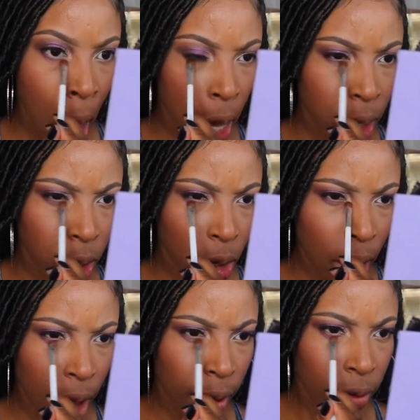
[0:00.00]
I still
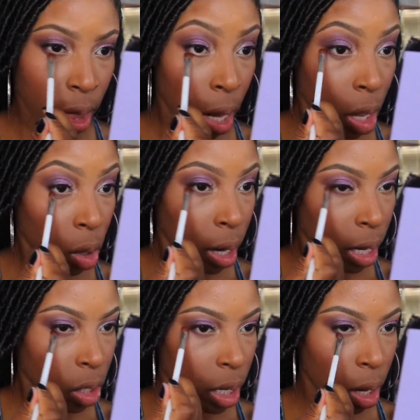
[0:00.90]
have that other
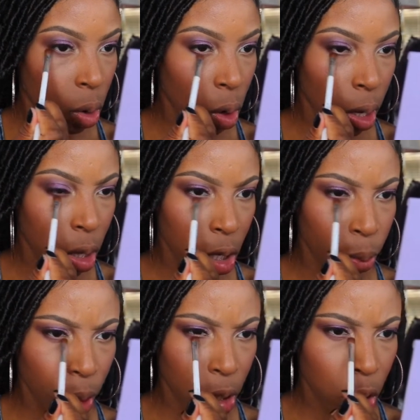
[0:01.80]
eyeshadow on this
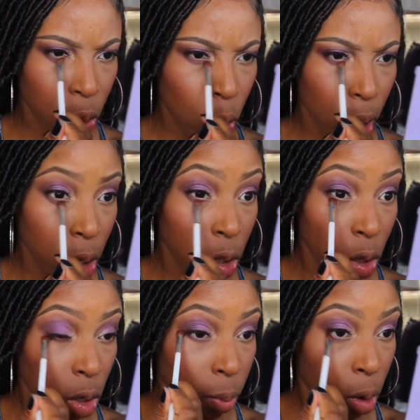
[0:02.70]
brush as well, so
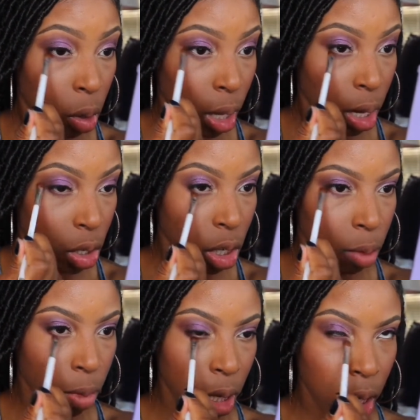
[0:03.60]
they're both kind of just
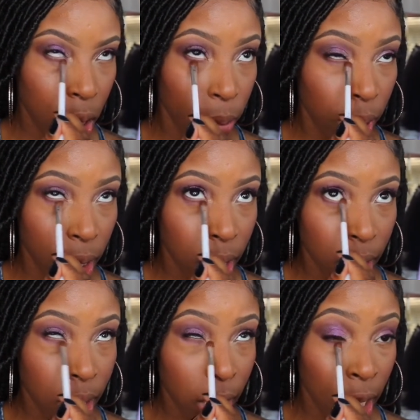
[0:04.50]
mixing and blending
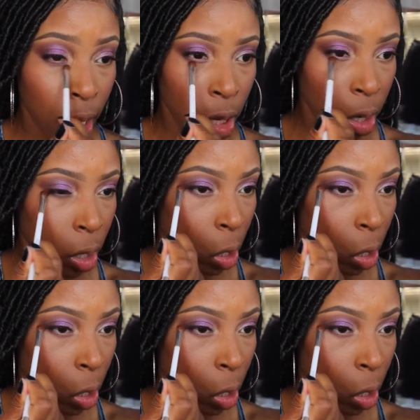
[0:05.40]
together.